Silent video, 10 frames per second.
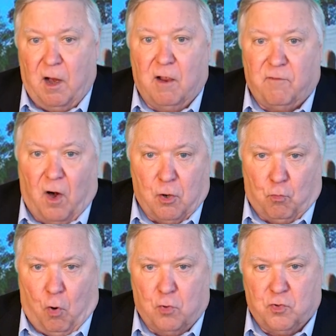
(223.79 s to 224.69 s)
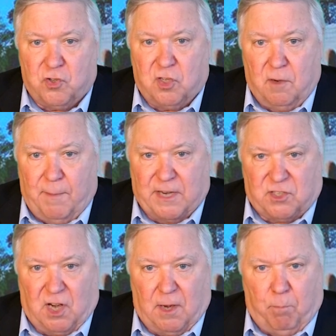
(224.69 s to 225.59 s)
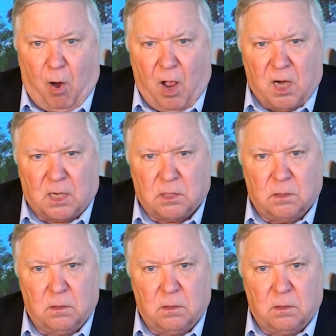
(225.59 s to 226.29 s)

of our gross domestic product.